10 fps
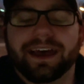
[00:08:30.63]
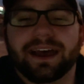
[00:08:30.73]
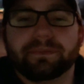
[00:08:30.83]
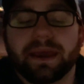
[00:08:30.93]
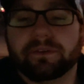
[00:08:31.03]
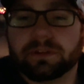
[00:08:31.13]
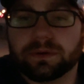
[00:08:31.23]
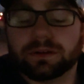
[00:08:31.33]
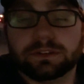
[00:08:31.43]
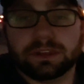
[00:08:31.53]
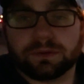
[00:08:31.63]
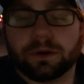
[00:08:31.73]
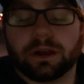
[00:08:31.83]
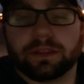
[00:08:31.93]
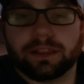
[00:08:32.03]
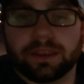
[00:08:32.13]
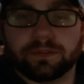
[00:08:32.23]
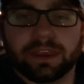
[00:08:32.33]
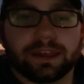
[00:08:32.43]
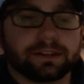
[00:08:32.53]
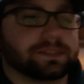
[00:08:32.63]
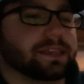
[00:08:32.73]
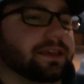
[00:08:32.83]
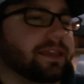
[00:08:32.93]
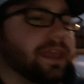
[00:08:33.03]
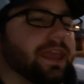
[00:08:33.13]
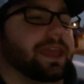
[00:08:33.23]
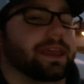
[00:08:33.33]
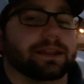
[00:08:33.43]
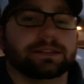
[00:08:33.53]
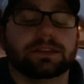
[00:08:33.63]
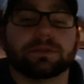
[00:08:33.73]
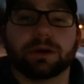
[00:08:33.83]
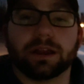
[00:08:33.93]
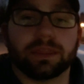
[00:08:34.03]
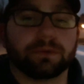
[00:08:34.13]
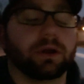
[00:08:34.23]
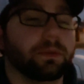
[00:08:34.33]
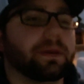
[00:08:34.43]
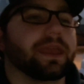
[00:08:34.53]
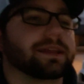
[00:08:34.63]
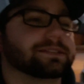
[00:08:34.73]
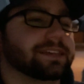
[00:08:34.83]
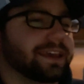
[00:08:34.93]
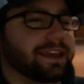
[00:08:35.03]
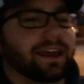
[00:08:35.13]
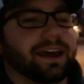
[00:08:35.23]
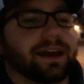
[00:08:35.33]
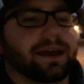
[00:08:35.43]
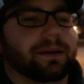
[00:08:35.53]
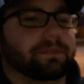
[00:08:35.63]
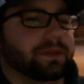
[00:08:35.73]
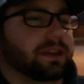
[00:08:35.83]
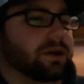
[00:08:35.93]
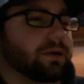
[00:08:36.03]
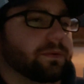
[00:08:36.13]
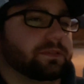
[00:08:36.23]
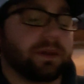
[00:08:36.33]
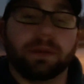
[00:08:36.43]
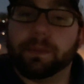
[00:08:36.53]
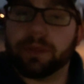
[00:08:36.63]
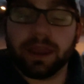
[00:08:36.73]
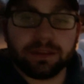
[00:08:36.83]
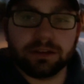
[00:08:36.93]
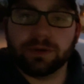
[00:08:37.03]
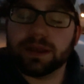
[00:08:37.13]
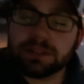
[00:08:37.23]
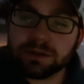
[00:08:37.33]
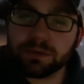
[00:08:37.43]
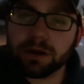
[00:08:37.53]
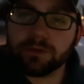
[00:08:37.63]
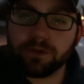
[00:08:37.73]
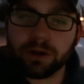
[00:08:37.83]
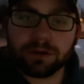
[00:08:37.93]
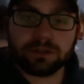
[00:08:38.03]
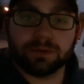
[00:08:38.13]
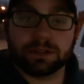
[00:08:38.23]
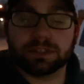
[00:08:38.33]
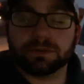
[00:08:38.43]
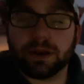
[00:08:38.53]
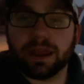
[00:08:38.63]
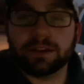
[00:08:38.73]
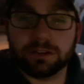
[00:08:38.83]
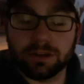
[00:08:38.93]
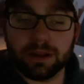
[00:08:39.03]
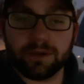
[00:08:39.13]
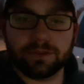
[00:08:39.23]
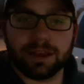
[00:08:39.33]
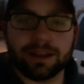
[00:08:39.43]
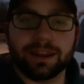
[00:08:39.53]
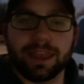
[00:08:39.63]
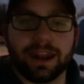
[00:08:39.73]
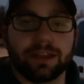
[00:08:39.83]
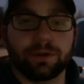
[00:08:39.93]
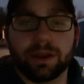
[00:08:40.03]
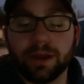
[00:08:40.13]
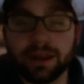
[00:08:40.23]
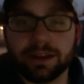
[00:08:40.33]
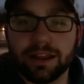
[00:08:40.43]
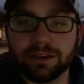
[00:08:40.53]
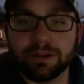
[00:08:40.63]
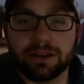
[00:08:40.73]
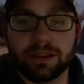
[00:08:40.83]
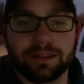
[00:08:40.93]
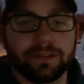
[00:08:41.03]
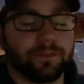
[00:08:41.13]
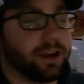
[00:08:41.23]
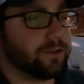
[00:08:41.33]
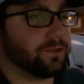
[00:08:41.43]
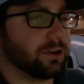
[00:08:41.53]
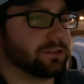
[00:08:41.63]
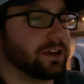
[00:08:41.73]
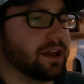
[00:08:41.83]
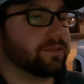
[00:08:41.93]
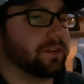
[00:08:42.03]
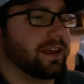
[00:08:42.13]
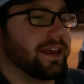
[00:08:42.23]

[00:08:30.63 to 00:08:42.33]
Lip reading: Afterwards, you could work on the lift kits and you could work on the roll pans. You know, some people like to do engine work first, which is what I should have done, and I regret not doing the very first off.